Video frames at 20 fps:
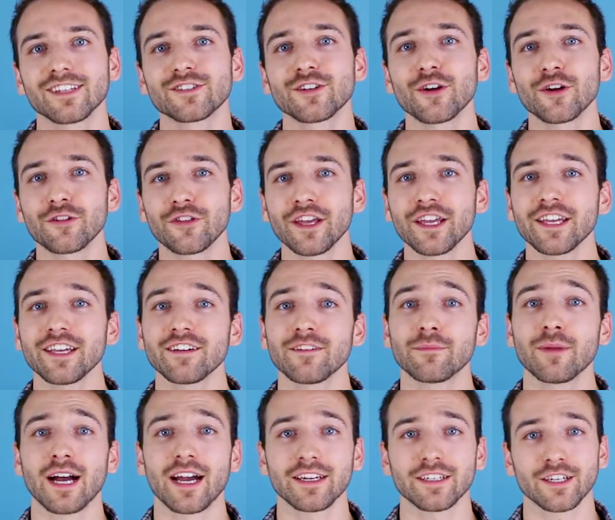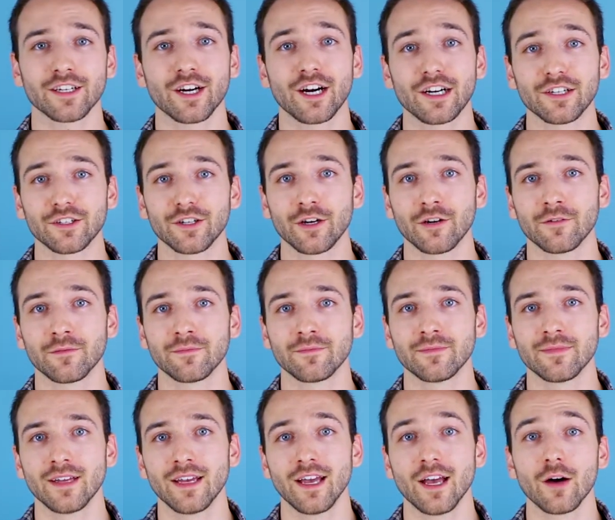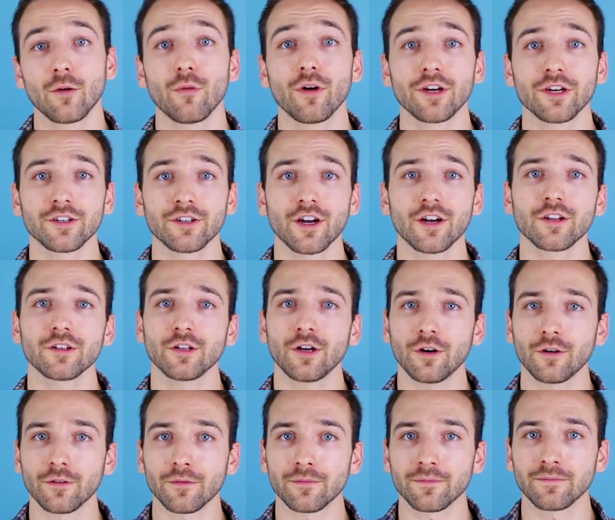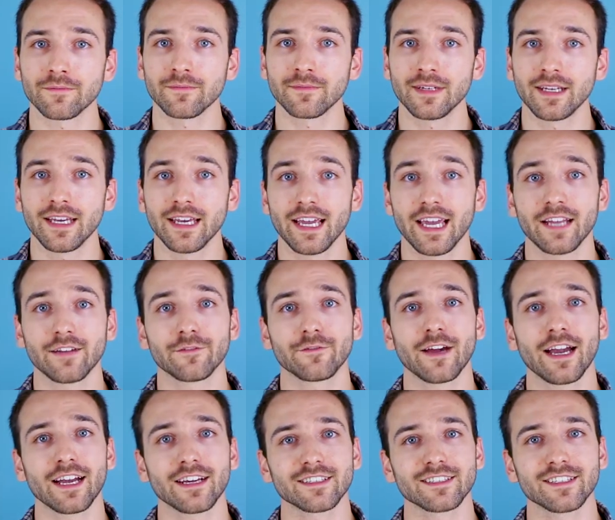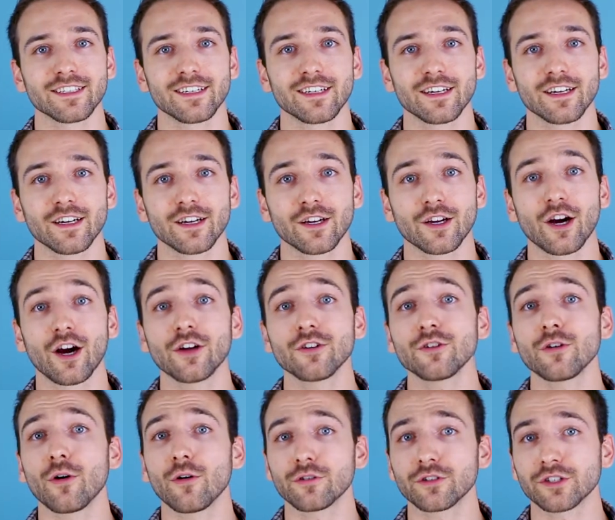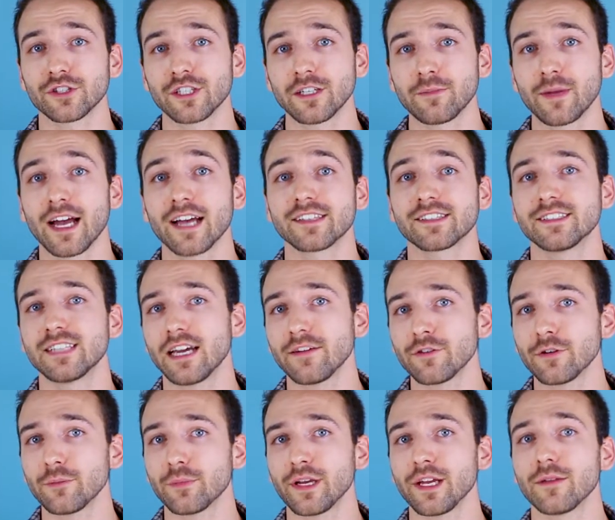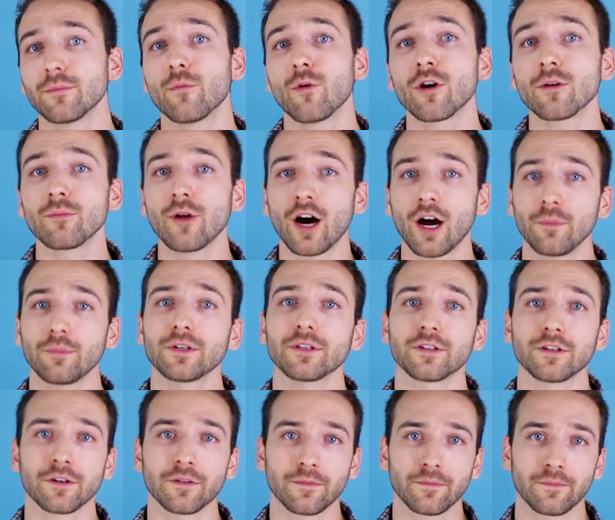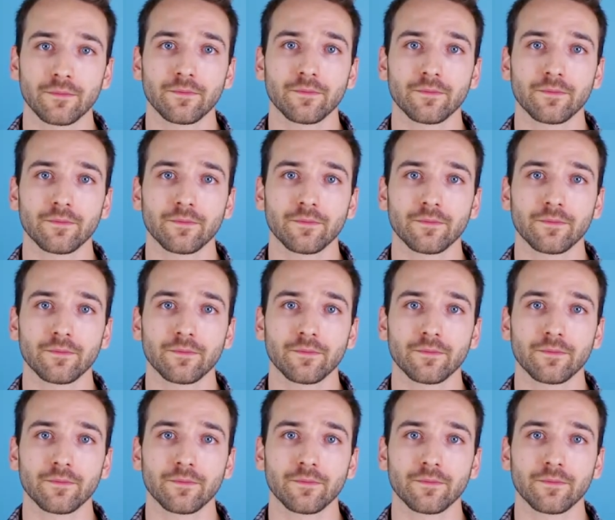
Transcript: So you're thinking of buying a condo? Well, you're not alone. In fact, condo ownership has never been more popular.